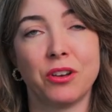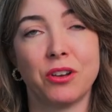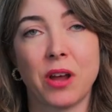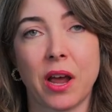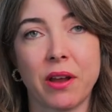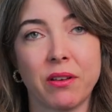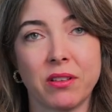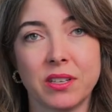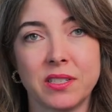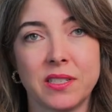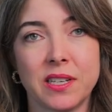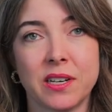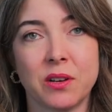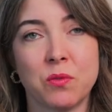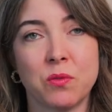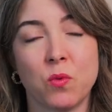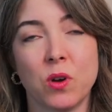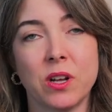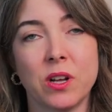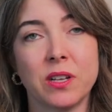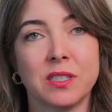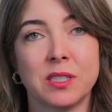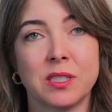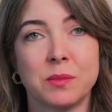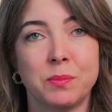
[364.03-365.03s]
I only did it
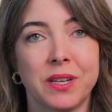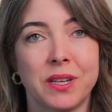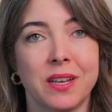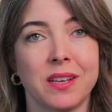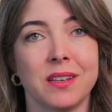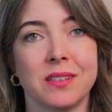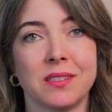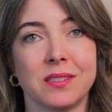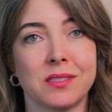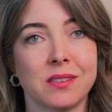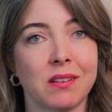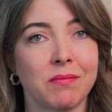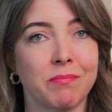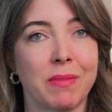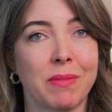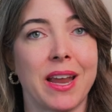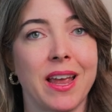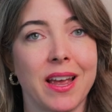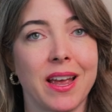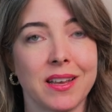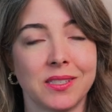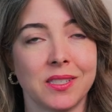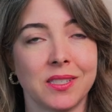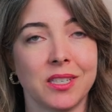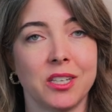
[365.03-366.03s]
once because my
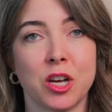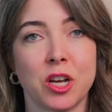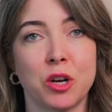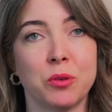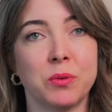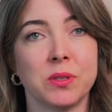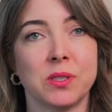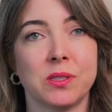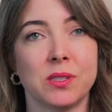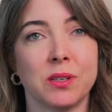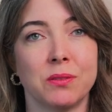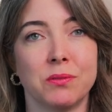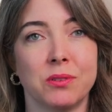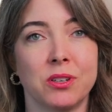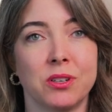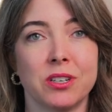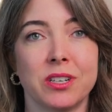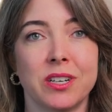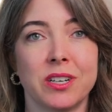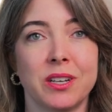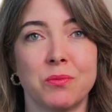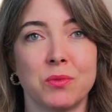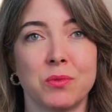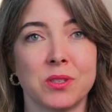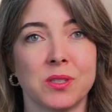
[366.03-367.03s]
SEO was so
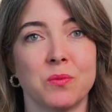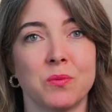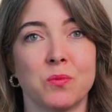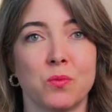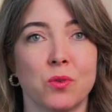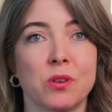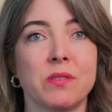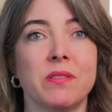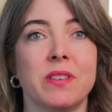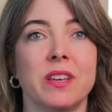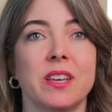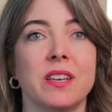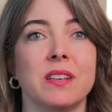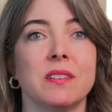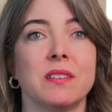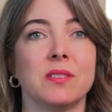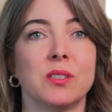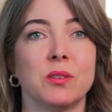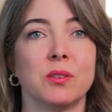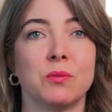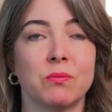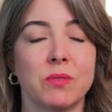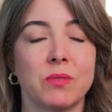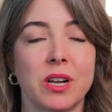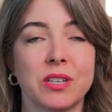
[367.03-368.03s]
good it wasn't worth it.
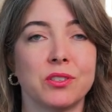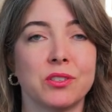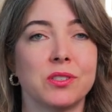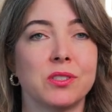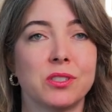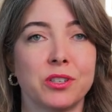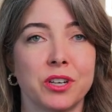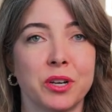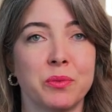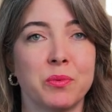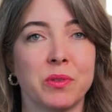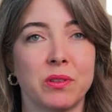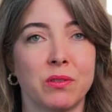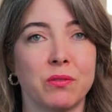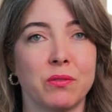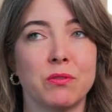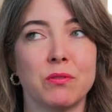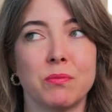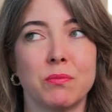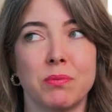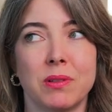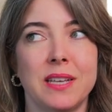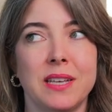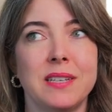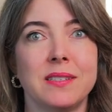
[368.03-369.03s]
So registering with
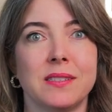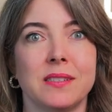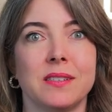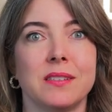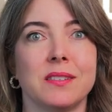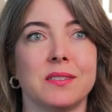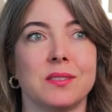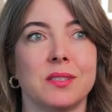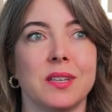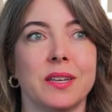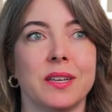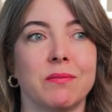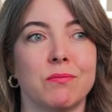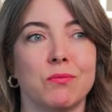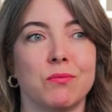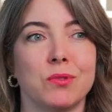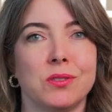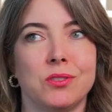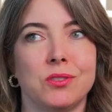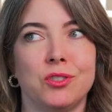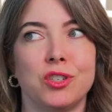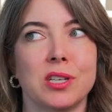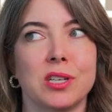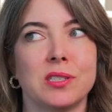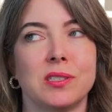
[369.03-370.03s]
Google Places
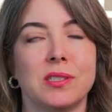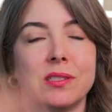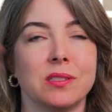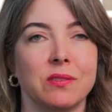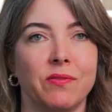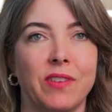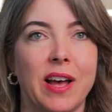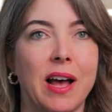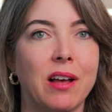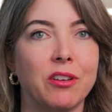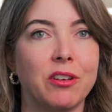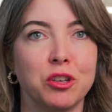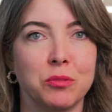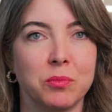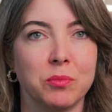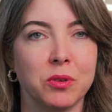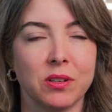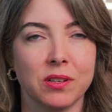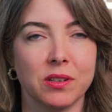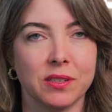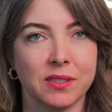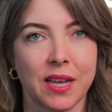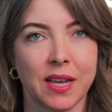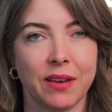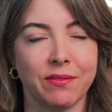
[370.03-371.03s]
was just as
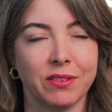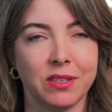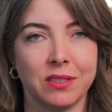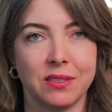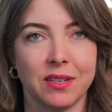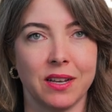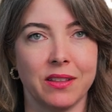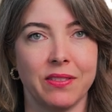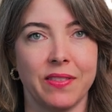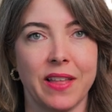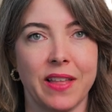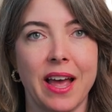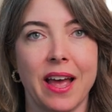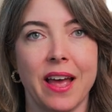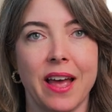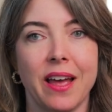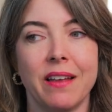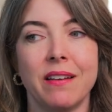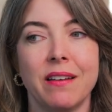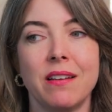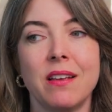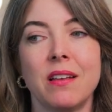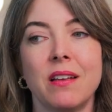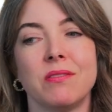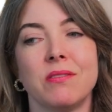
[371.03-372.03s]
valuable as having done that.
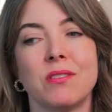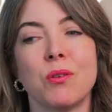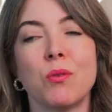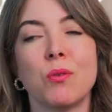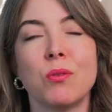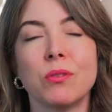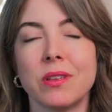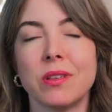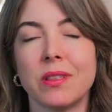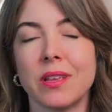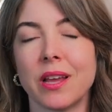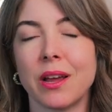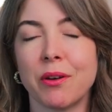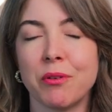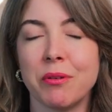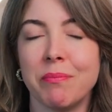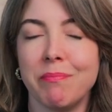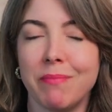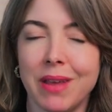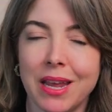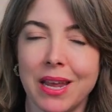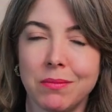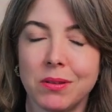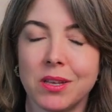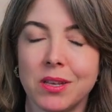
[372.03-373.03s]
The only thing I would
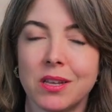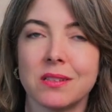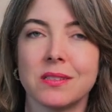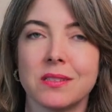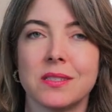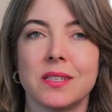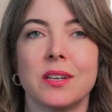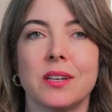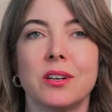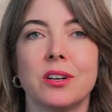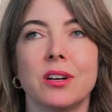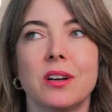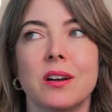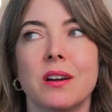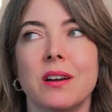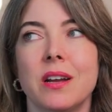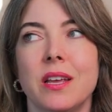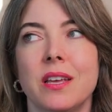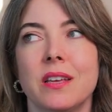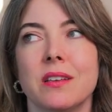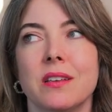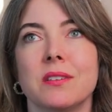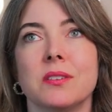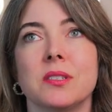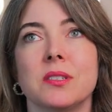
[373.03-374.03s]
maybe consider
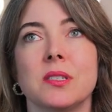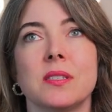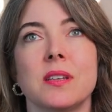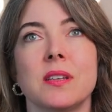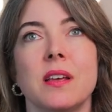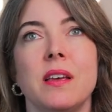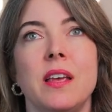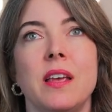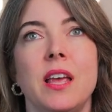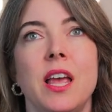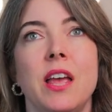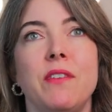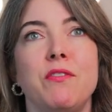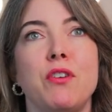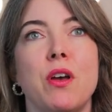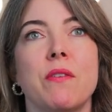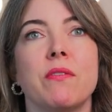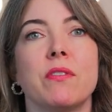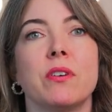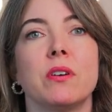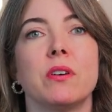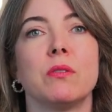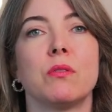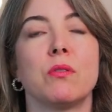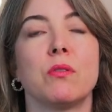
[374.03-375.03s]
is if you
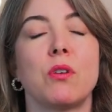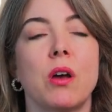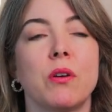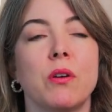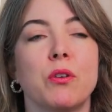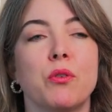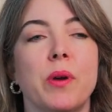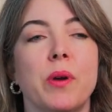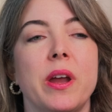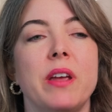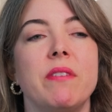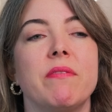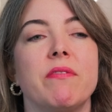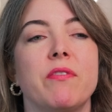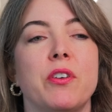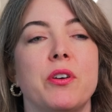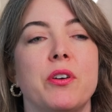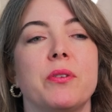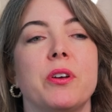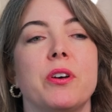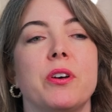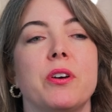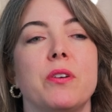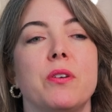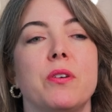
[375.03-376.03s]
have a great
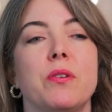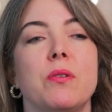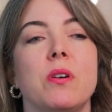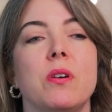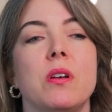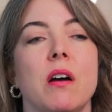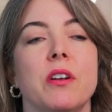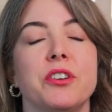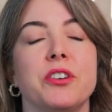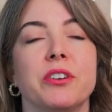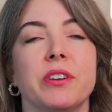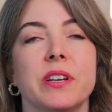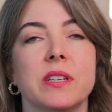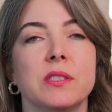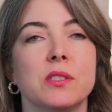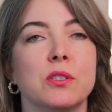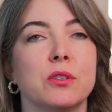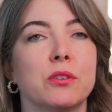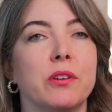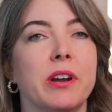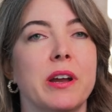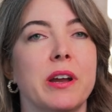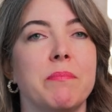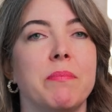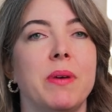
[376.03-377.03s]
photo on your
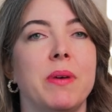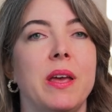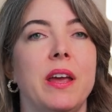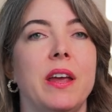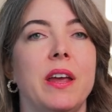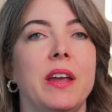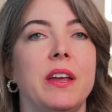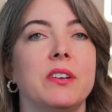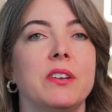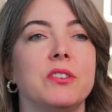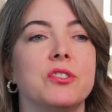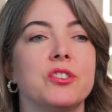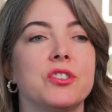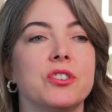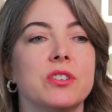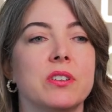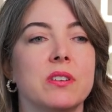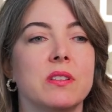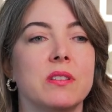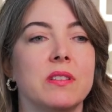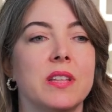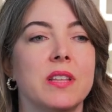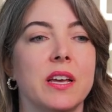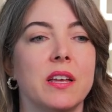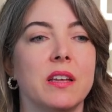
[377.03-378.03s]
Instagram page
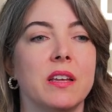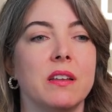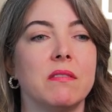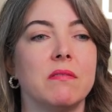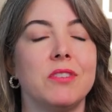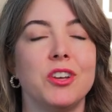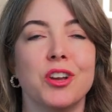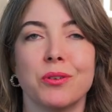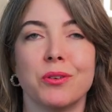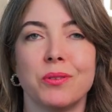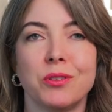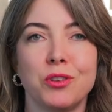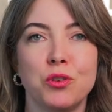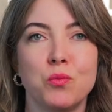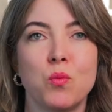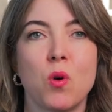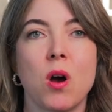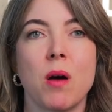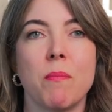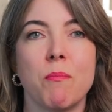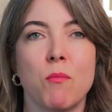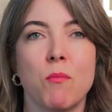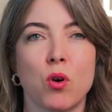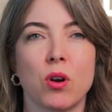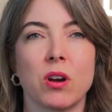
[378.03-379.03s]
that you
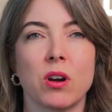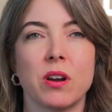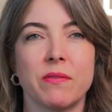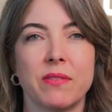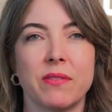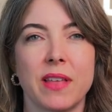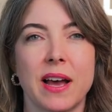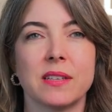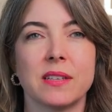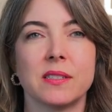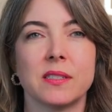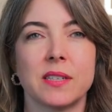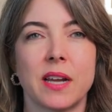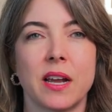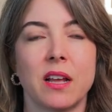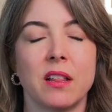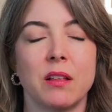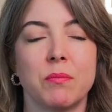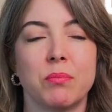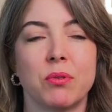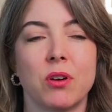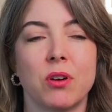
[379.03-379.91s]
want more of that style of